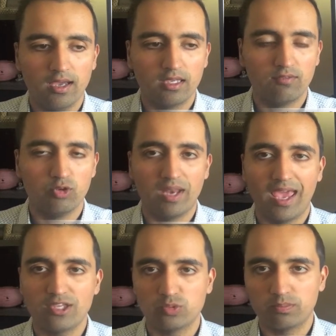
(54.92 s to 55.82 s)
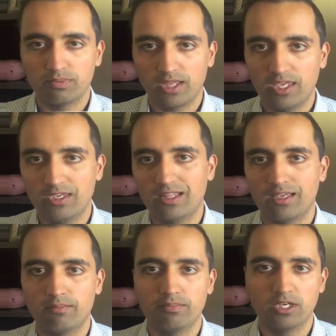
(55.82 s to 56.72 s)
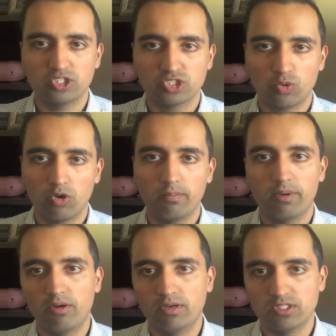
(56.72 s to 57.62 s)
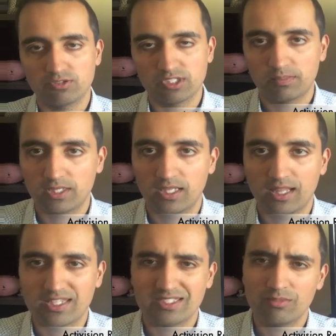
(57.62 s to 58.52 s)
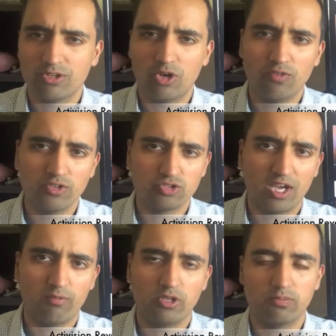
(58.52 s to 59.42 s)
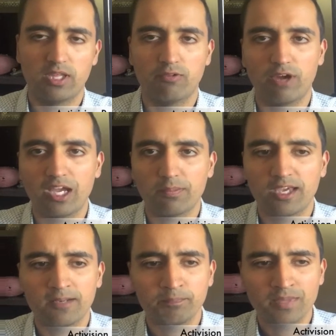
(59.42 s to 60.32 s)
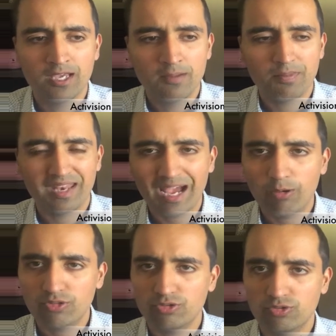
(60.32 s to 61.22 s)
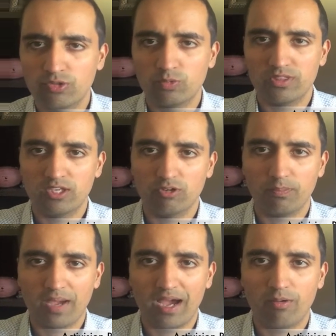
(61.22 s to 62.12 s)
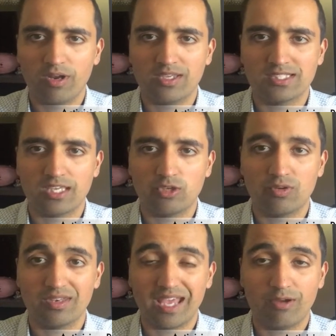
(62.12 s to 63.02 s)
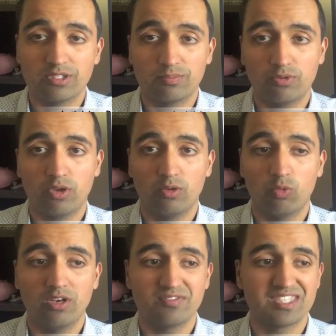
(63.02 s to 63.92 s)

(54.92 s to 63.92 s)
give you an edge when playing. You get like a score bonus or something like that, similar to Overdrive when you're playing Rock Band. But now what they're doing with Hero Power is that you can now deploy one of